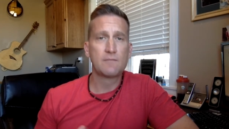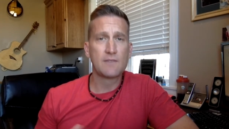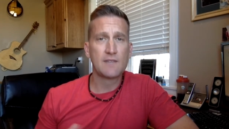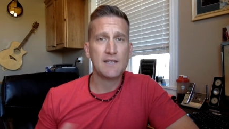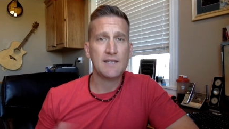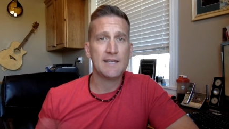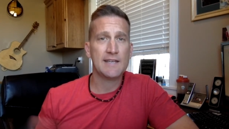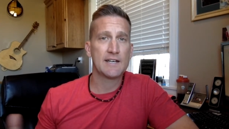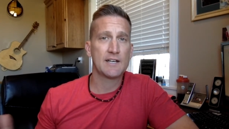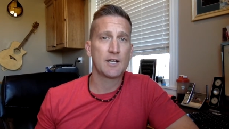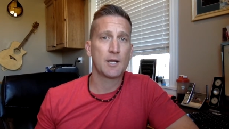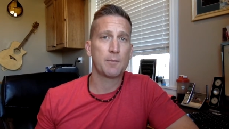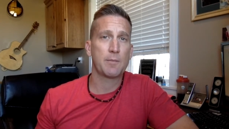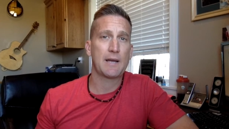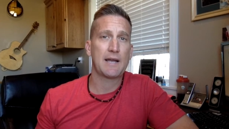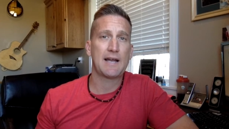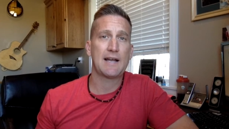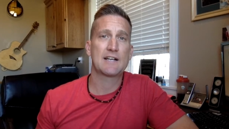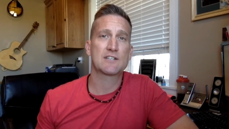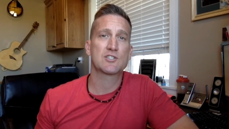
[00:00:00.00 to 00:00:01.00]
ended up
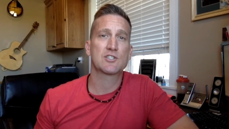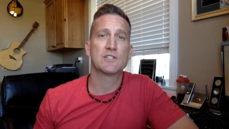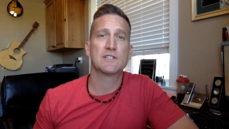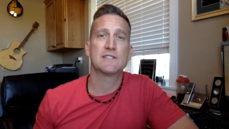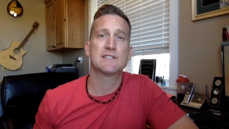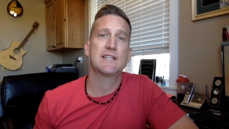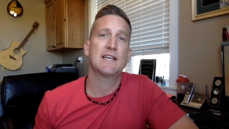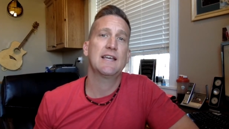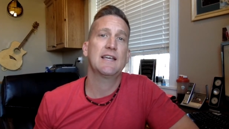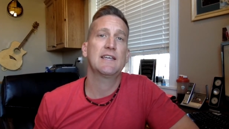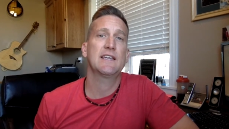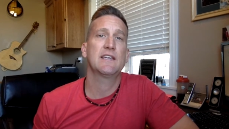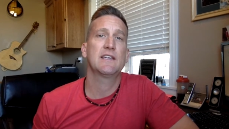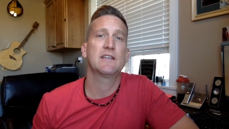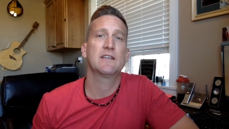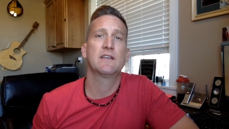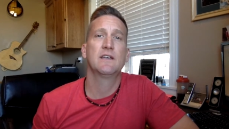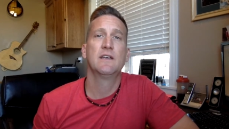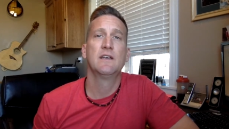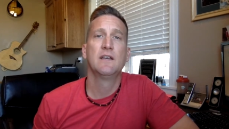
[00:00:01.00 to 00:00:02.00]
actually
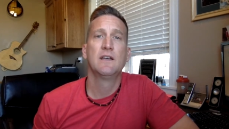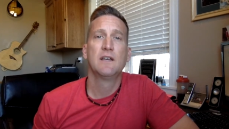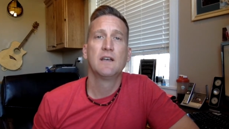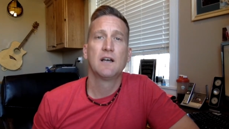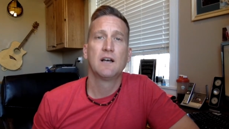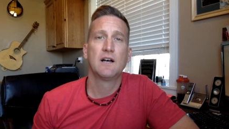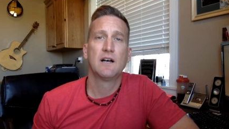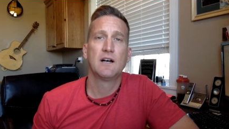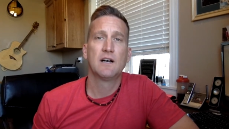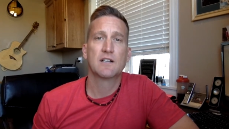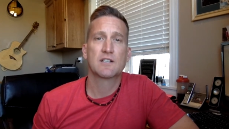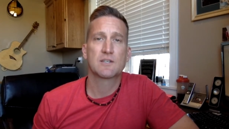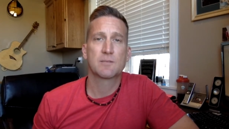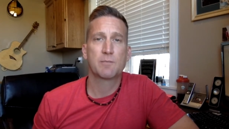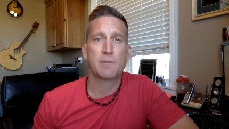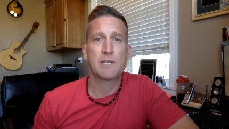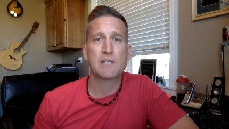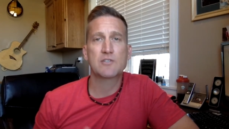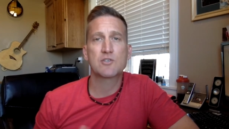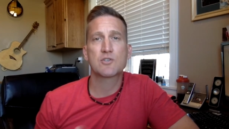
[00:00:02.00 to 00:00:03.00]
taking some
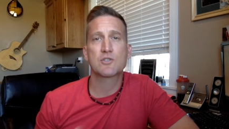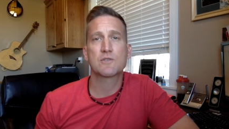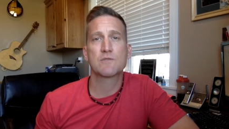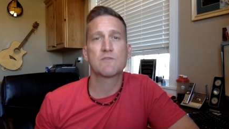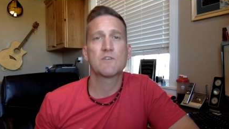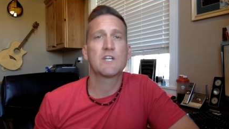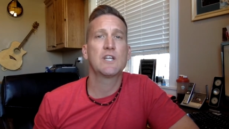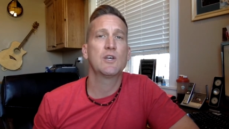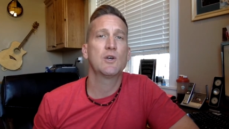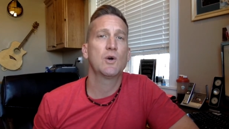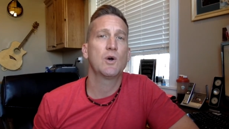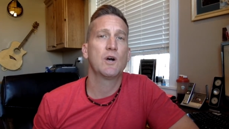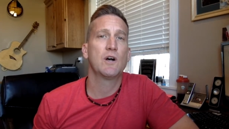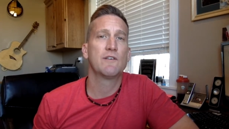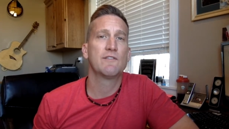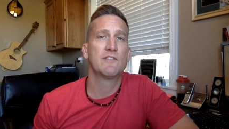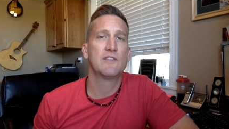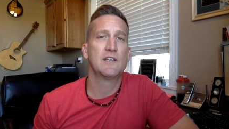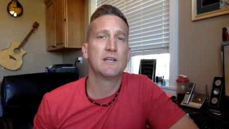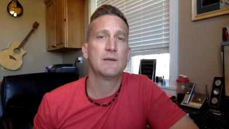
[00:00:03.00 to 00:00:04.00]
pictures, some video
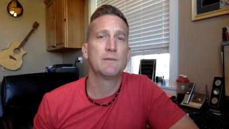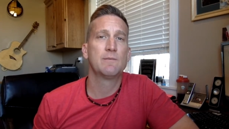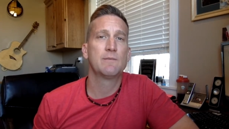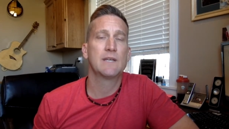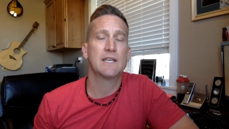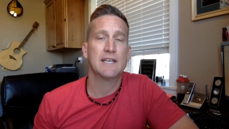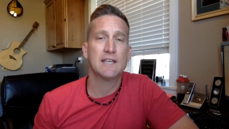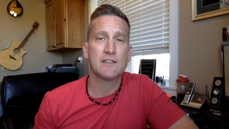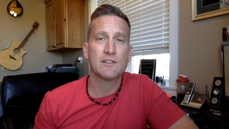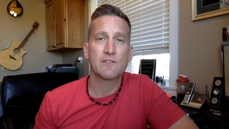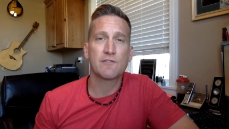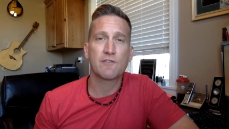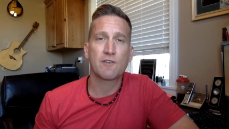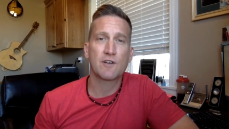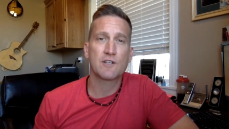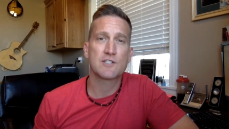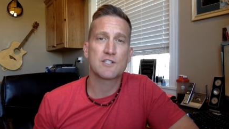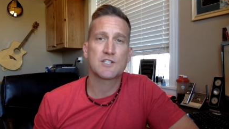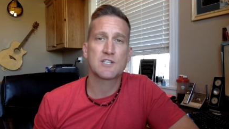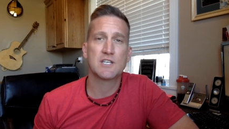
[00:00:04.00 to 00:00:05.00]
of them in the
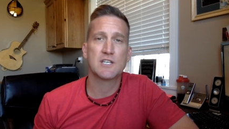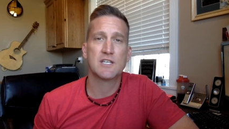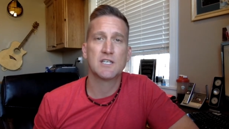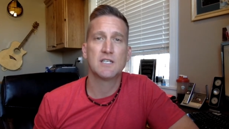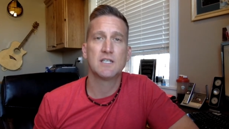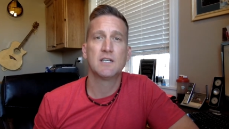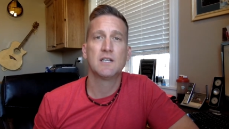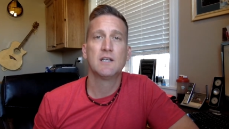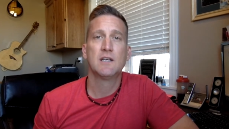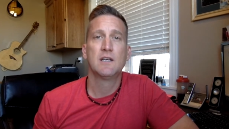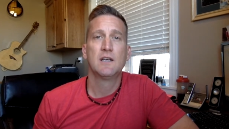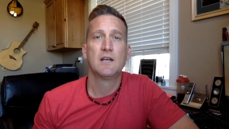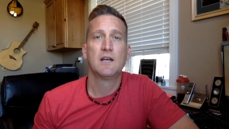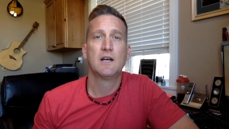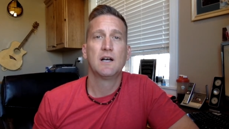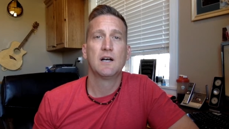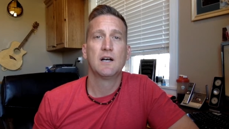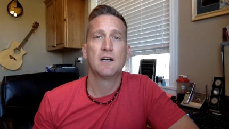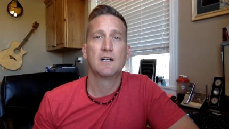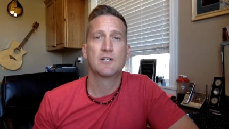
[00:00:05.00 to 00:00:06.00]
front seat,
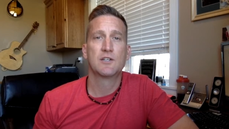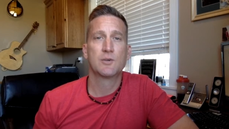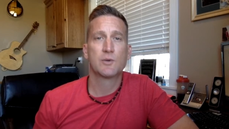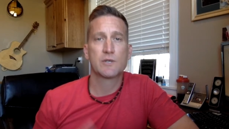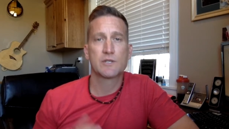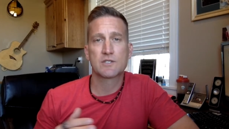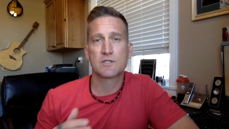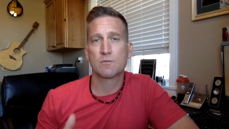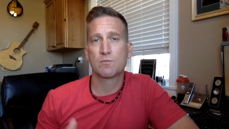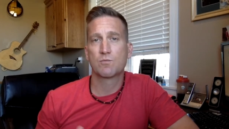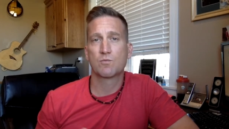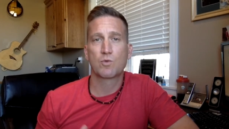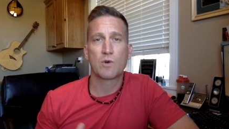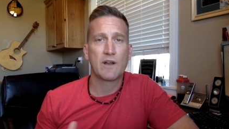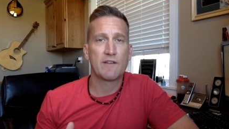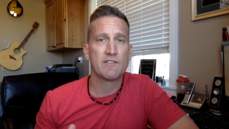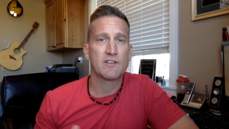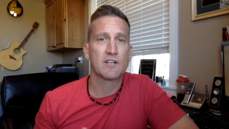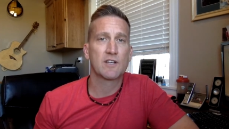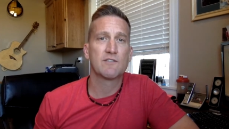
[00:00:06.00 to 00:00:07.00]
doing some
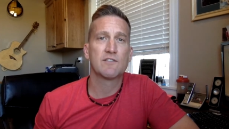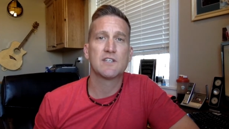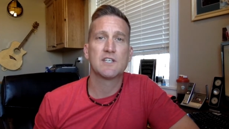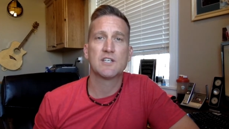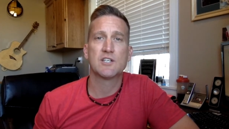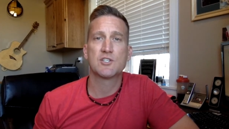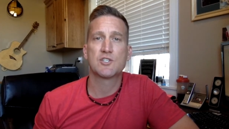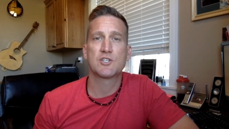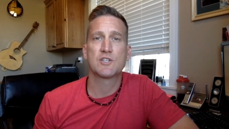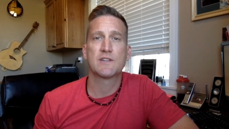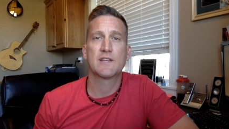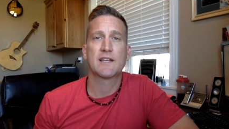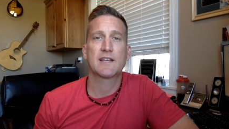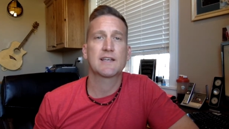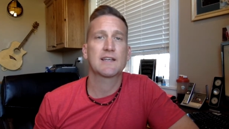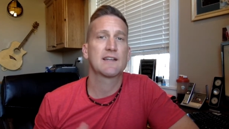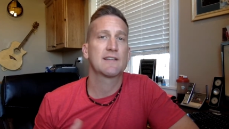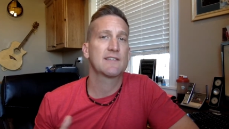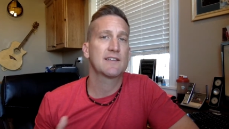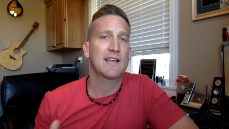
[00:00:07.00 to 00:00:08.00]
revving of the engine, that
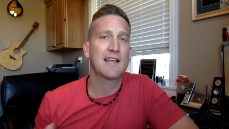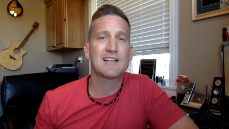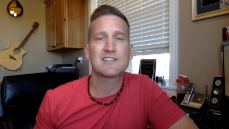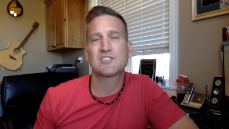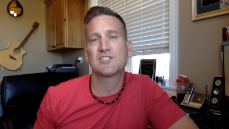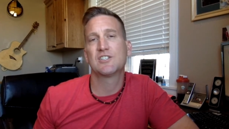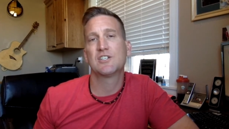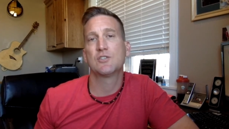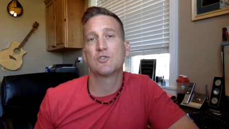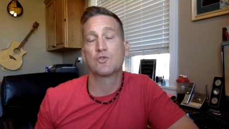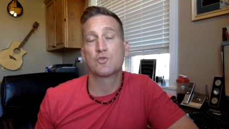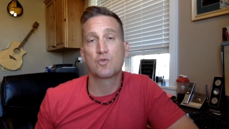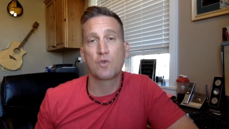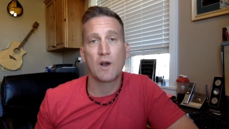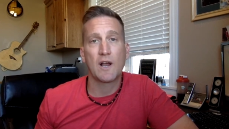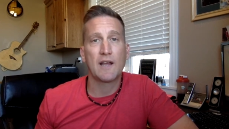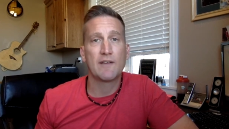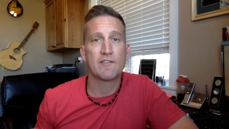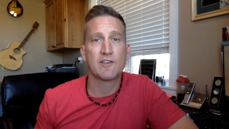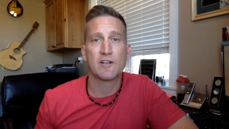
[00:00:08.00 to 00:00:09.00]
kind of thing. Actually didn't
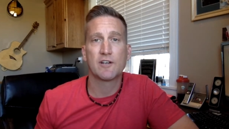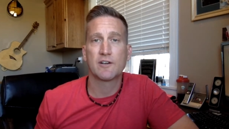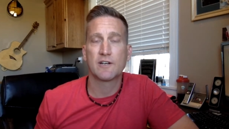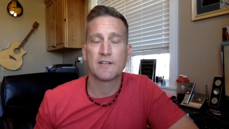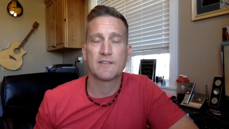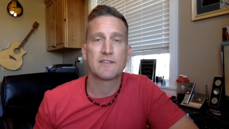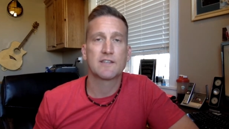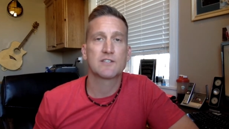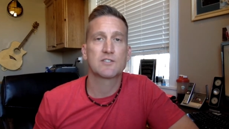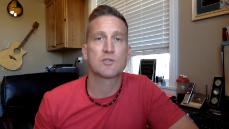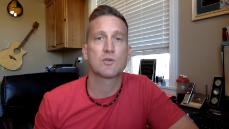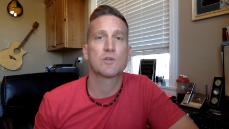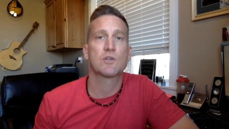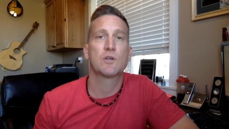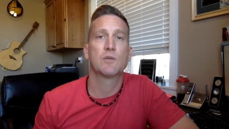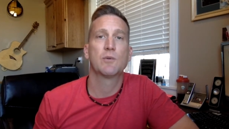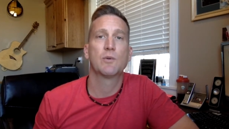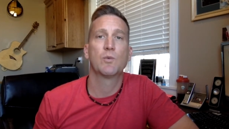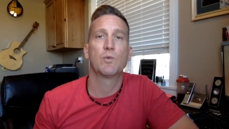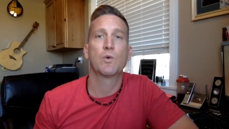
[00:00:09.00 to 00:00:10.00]
drive it or anything, so it
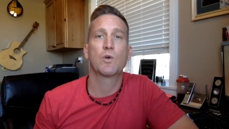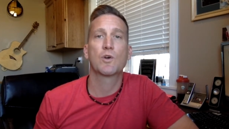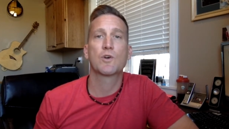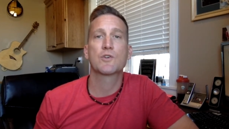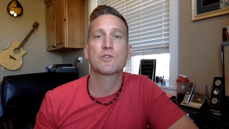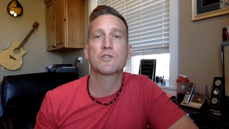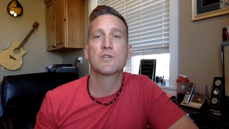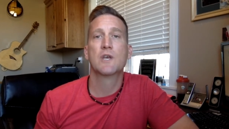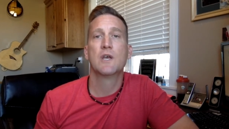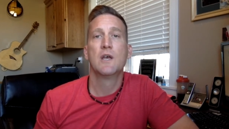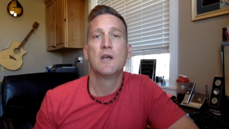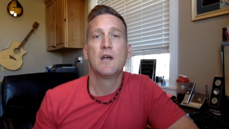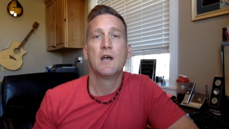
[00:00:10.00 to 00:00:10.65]
could have been worse.